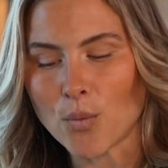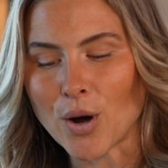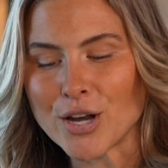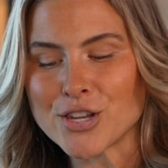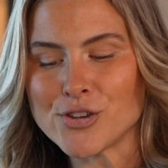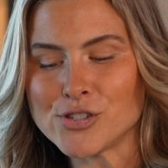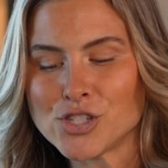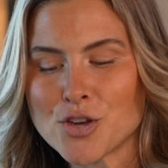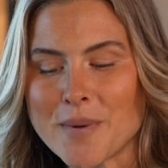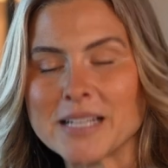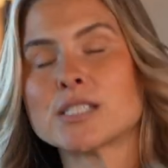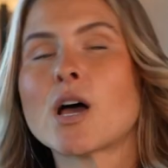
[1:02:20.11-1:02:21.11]
We're on
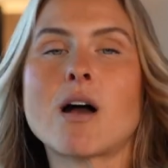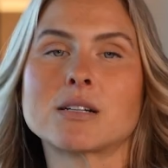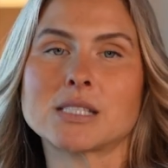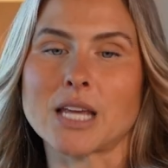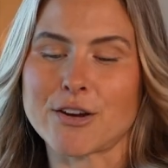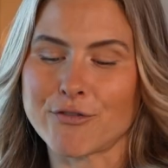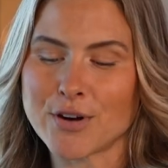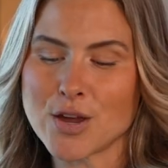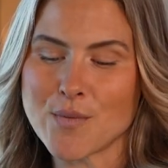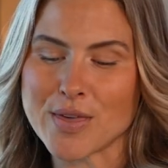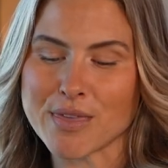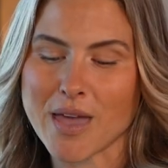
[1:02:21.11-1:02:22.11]
YouTube at
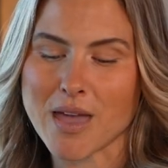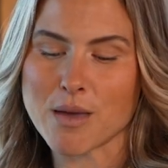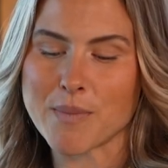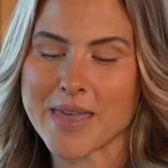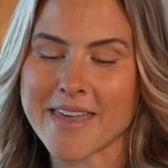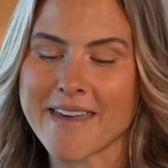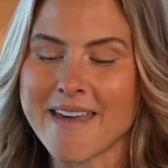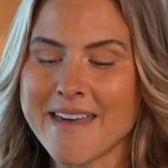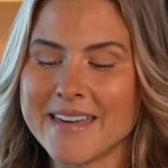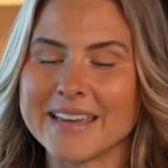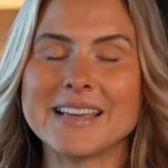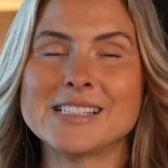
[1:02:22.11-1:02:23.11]
Toxic-Free with KB,
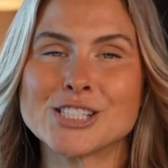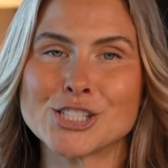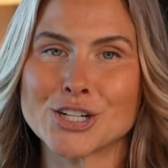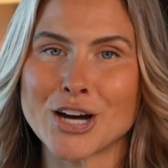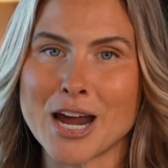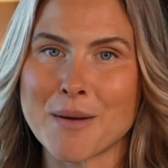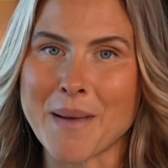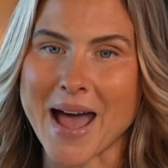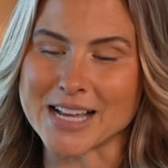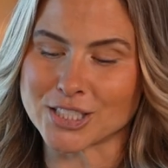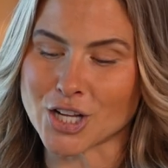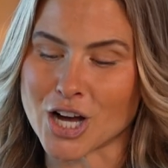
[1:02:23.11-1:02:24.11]
Instagram
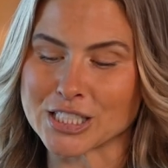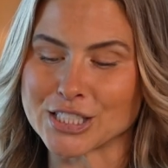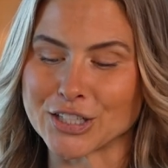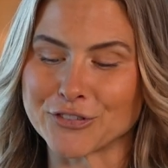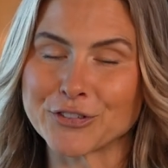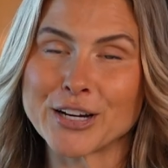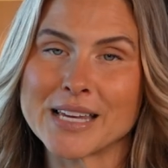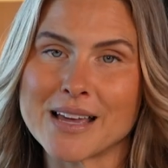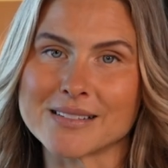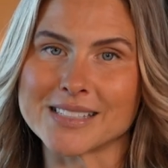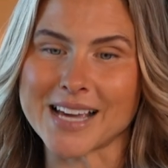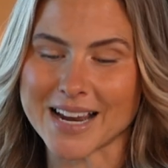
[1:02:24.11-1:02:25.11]
at
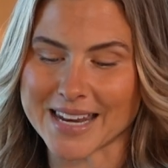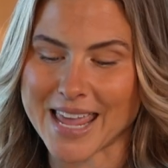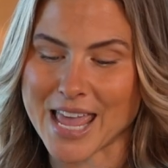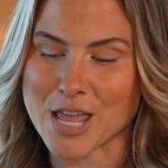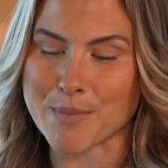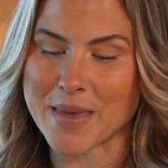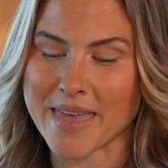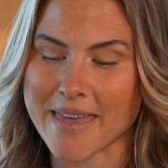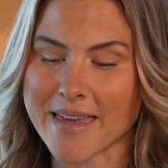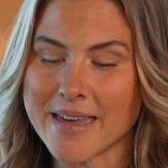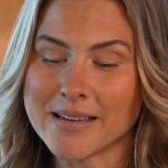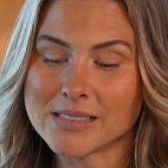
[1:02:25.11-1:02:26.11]

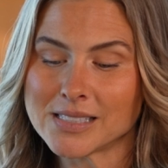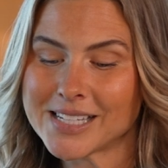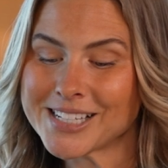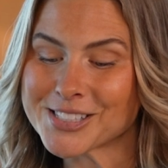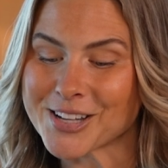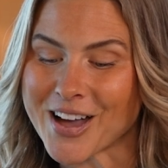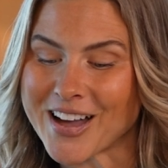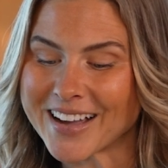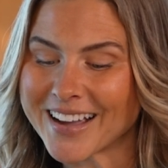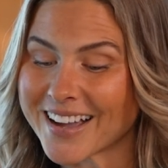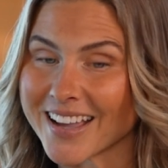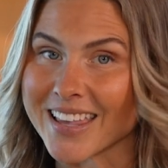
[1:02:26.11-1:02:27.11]
toxicfree.kb,
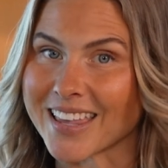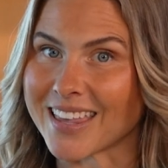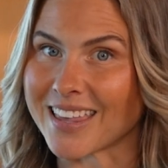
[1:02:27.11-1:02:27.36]
TikTok,